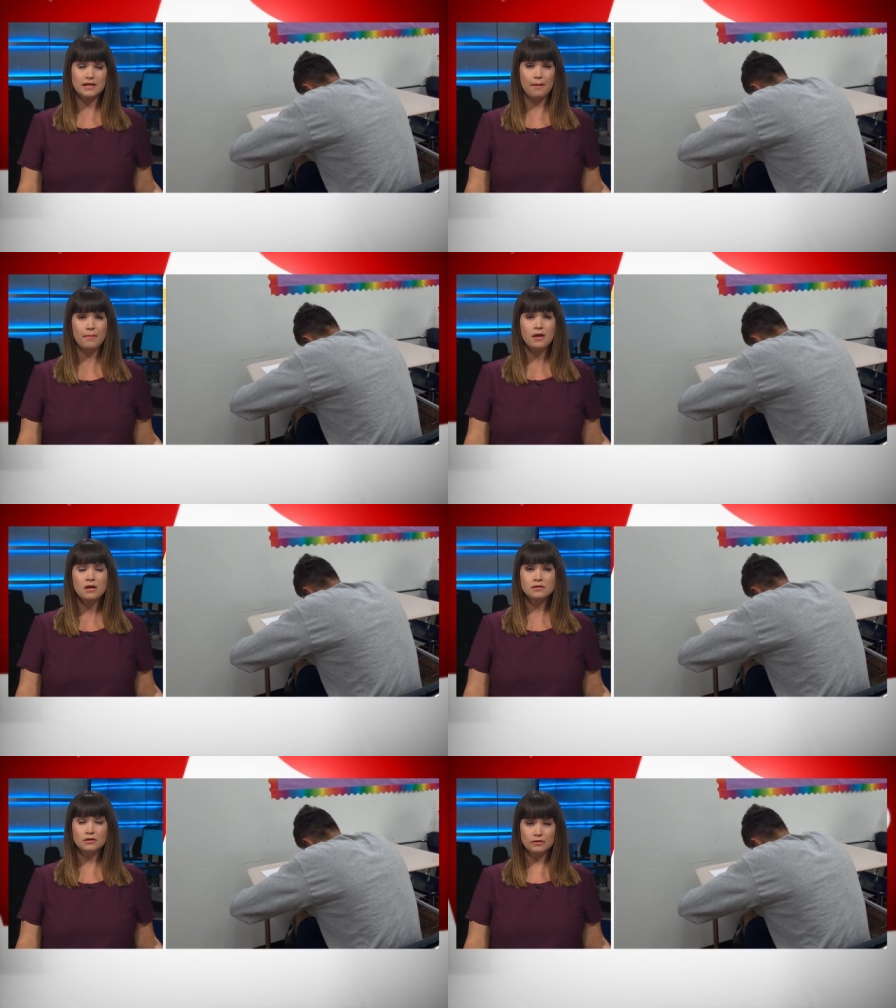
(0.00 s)
them
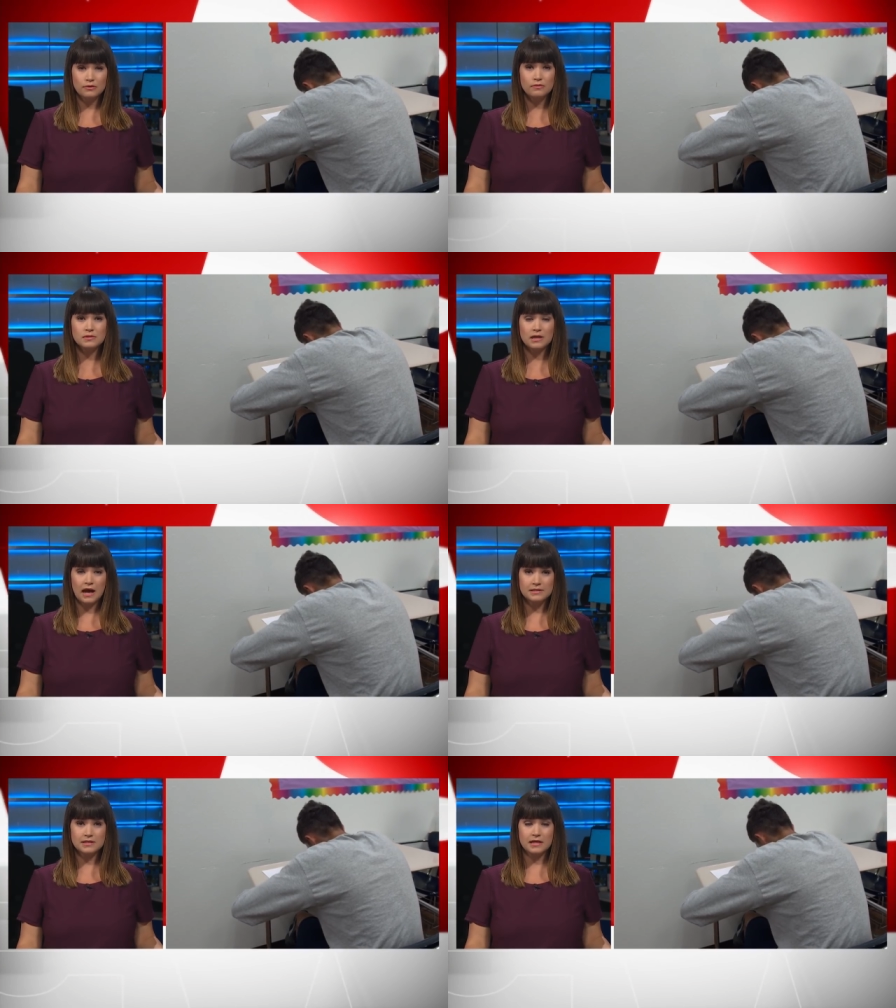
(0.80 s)
to lose
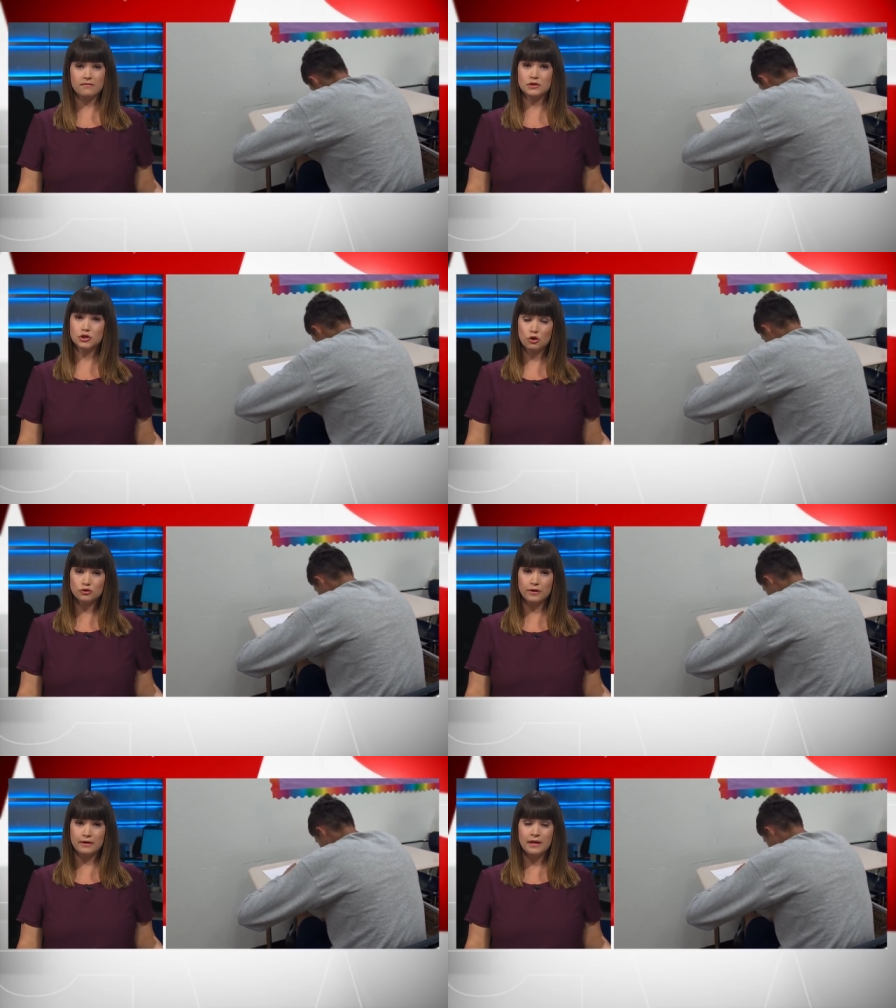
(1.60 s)
custody of the children